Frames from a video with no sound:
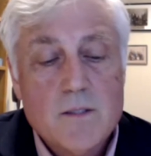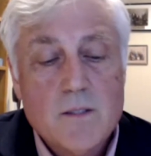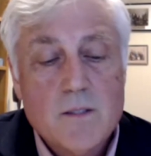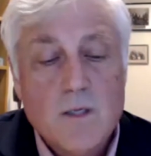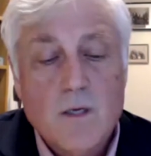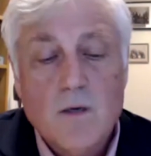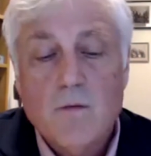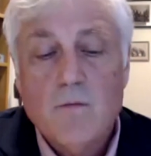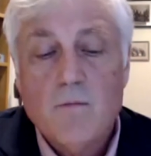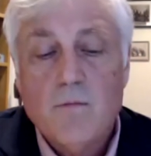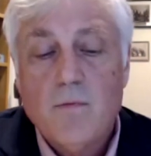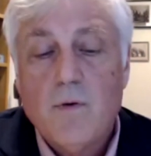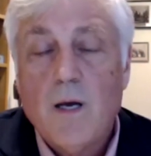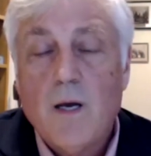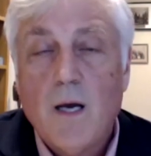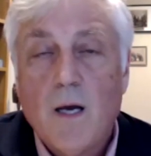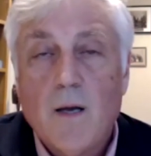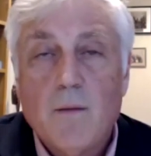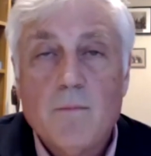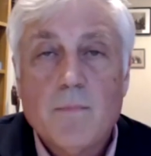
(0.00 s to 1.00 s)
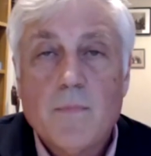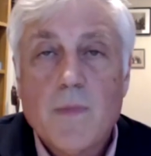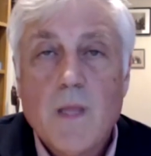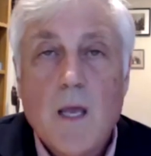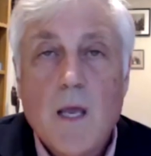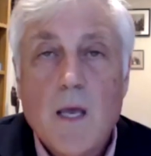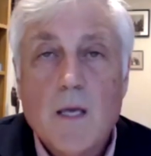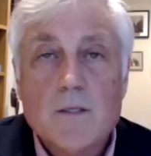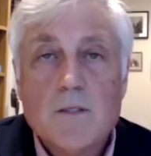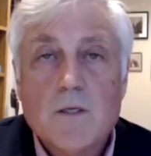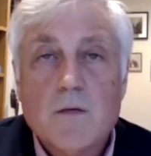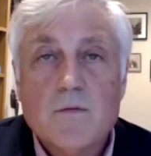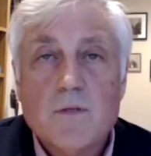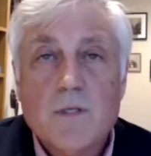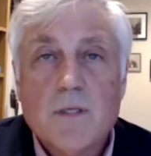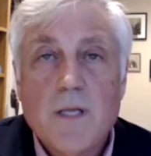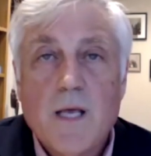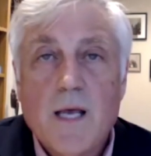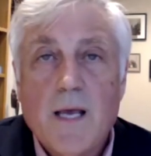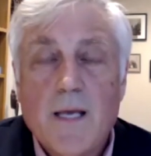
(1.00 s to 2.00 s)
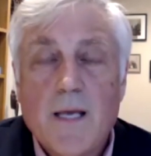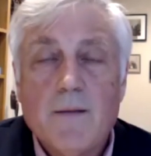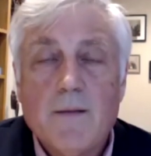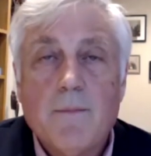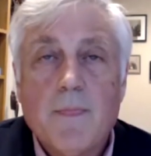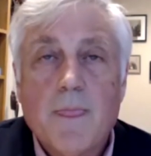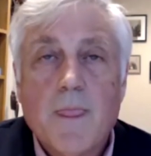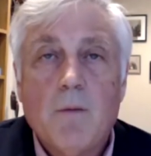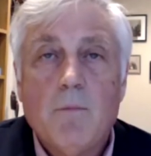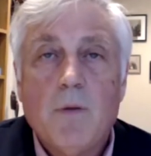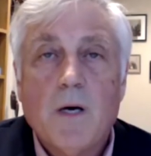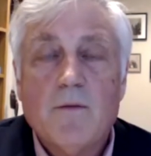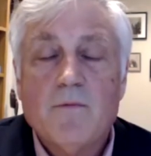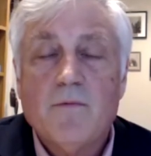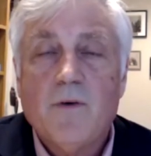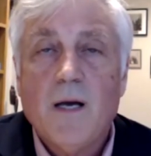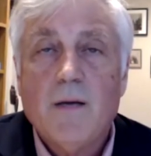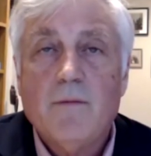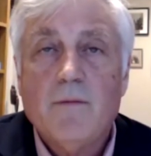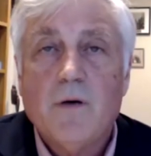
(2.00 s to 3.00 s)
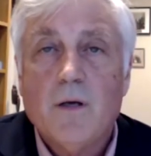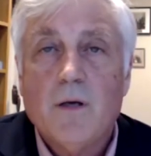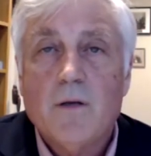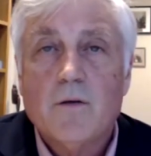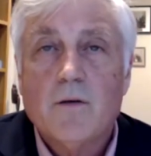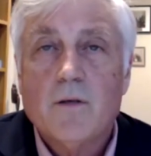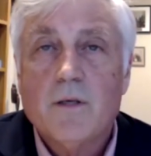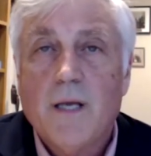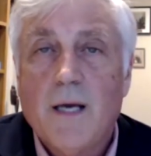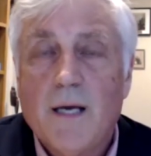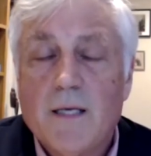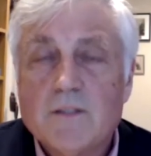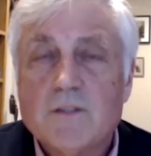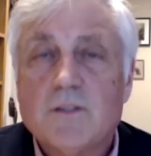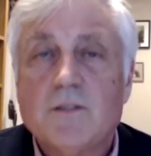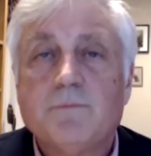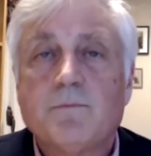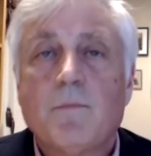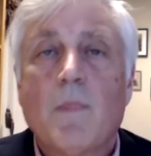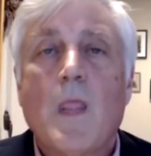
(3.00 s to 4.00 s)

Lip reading: of today, about 500 deaths.